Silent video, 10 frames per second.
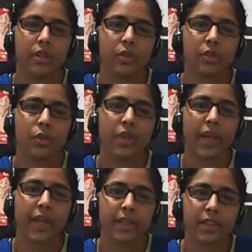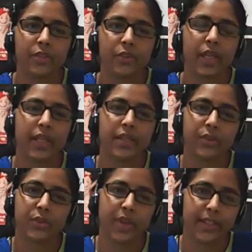So the energy
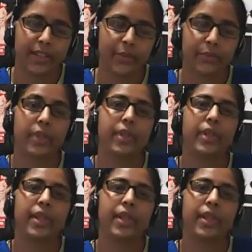is transferred